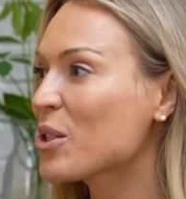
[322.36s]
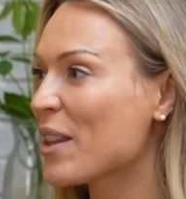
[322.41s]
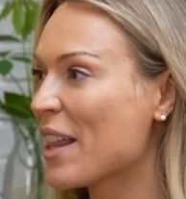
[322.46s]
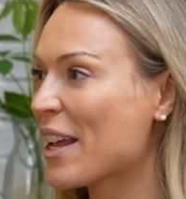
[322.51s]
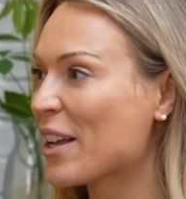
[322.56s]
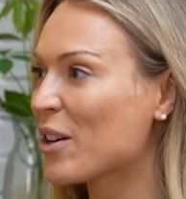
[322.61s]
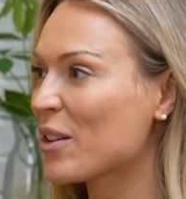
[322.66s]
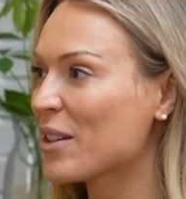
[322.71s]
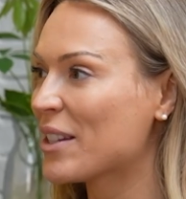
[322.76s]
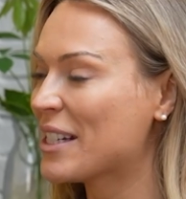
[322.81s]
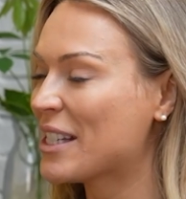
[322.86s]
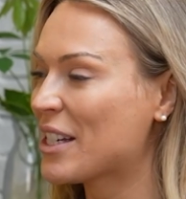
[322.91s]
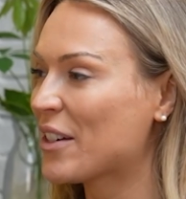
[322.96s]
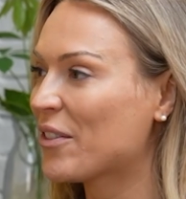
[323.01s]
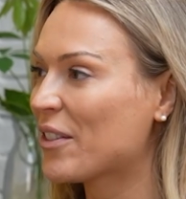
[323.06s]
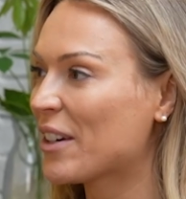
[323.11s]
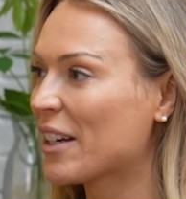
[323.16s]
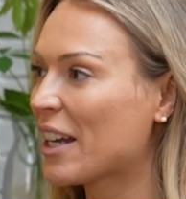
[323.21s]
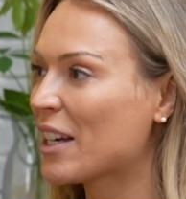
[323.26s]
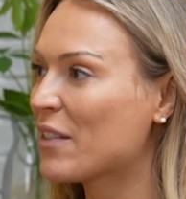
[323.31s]
then got the
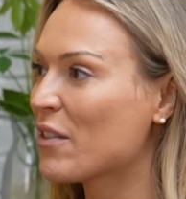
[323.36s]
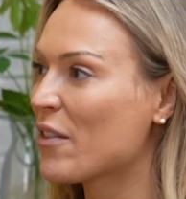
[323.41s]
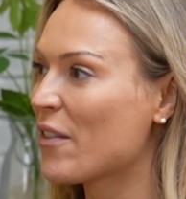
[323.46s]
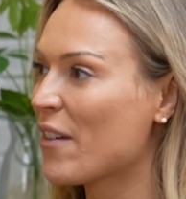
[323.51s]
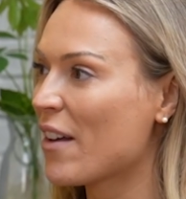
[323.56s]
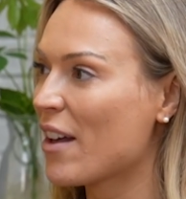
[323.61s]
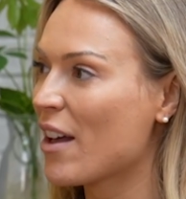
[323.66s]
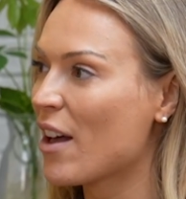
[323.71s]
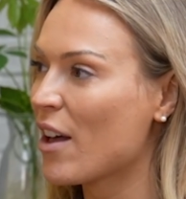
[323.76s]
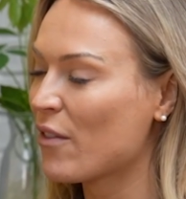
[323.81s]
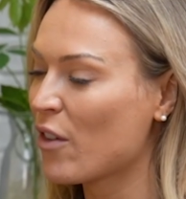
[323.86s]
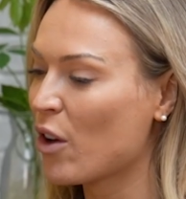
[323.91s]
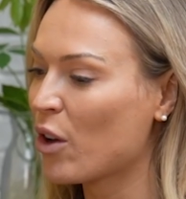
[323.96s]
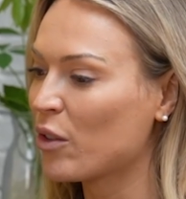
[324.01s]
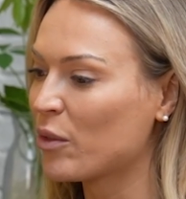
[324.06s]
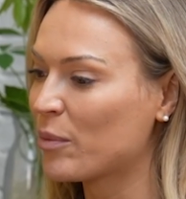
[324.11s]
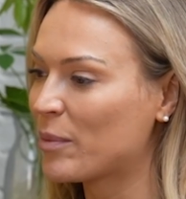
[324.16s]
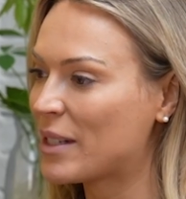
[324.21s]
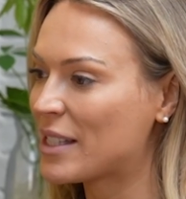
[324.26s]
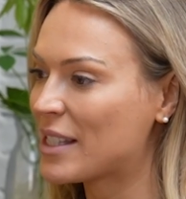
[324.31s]
different kind of
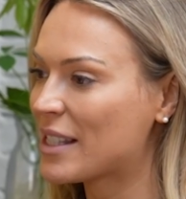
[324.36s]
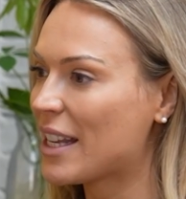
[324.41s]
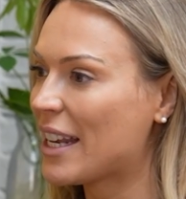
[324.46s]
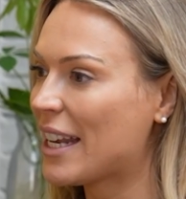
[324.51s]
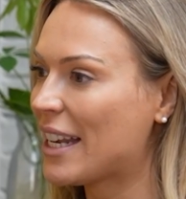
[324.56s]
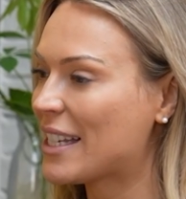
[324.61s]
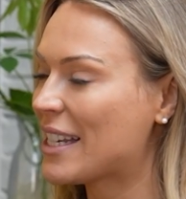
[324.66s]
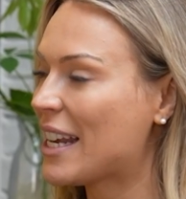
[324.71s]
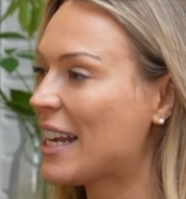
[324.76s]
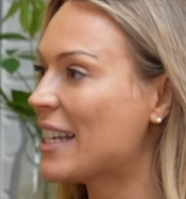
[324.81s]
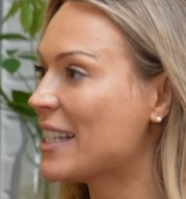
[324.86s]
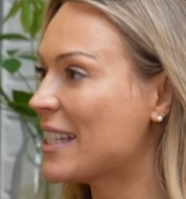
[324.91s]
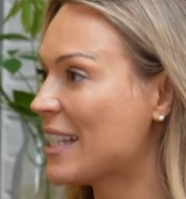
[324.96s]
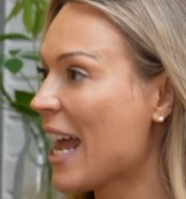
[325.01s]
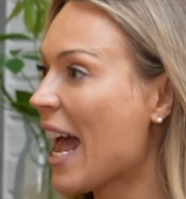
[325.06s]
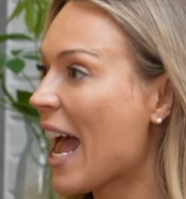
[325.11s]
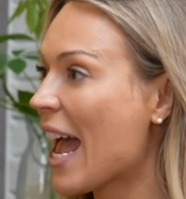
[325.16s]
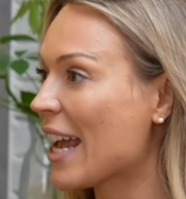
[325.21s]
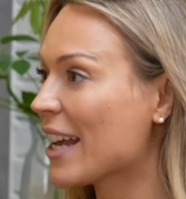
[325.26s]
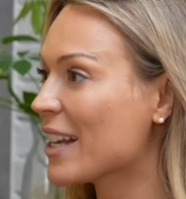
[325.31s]
evolvements in
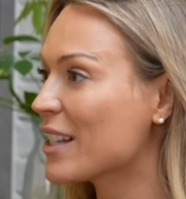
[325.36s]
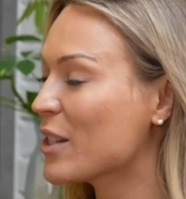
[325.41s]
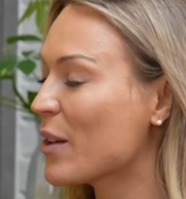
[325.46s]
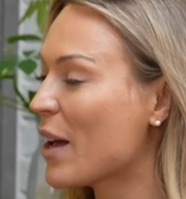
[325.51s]
tech. So